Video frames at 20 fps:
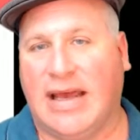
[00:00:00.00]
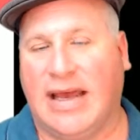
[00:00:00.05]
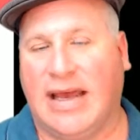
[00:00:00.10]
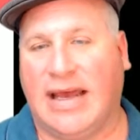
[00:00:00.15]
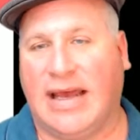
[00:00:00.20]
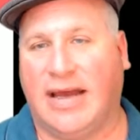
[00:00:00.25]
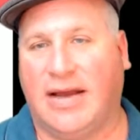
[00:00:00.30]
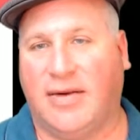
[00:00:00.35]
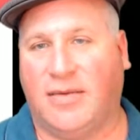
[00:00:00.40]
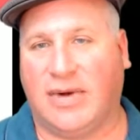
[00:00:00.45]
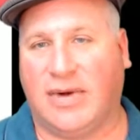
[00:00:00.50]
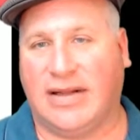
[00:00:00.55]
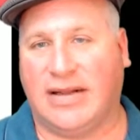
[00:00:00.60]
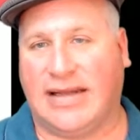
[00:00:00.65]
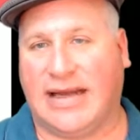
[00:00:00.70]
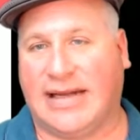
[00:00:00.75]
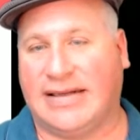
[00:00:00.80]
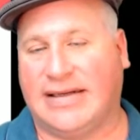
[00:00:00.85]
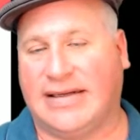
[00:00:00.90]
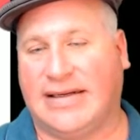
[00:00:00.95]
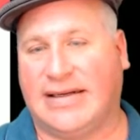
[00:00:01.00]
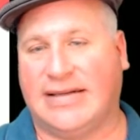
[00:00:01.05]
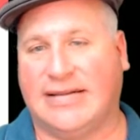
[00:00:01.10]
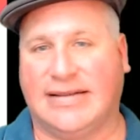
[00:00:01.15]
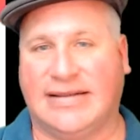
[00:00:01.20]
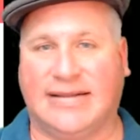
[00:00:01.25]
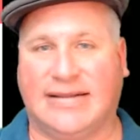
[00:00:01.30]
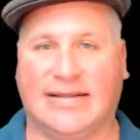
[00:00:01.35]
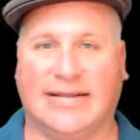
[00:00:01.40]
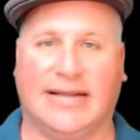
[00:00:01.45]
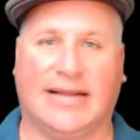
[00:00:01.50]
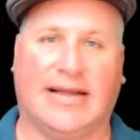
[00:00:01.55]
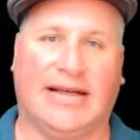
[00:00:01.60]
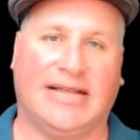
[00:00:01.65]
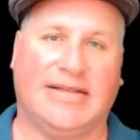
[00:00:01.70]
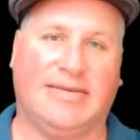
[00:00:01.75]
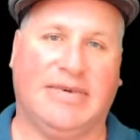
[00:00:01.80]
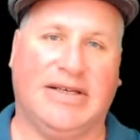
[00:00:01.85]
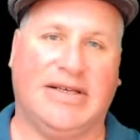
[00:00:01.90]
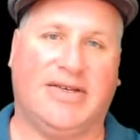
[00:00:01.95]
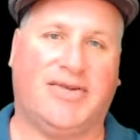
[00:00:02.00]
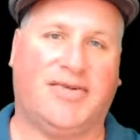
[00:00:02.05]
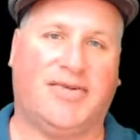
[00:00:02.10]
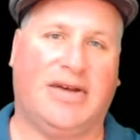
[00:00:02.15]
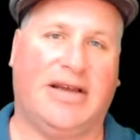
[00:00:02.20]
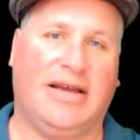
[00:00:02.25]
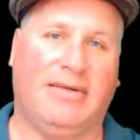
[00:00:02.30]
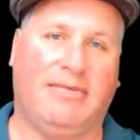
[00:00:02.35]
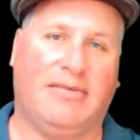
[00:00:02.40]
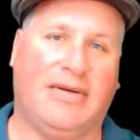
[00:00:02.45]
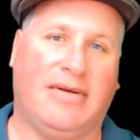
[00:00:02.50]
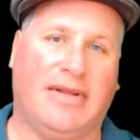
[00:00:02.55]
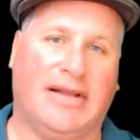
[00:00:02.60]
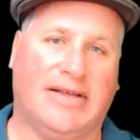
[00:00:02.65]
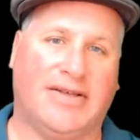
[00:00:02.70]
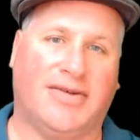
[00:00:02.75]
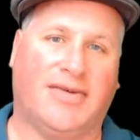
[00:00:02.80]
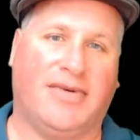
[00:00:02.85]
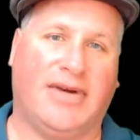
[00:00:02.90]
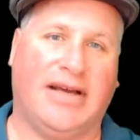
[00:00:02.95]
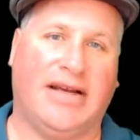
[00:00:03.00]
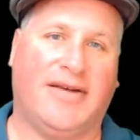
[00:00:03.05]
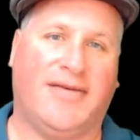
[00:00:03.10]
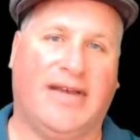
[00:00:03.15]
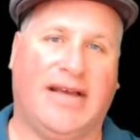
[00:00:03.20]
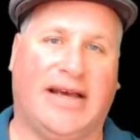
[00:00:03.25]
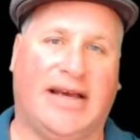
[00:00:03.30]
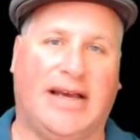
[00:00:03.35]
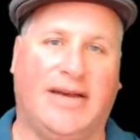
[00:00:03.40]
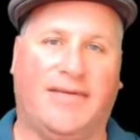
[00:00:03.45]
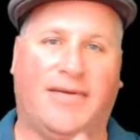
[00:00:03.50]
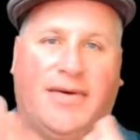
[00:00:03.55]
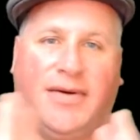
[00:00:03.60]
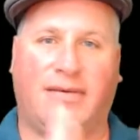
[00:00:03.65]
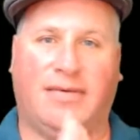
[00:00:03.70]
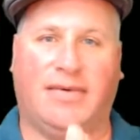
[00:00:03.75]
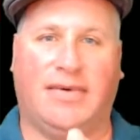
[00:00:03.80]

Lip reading: And what that does is it lets me stream the screen of the iPhone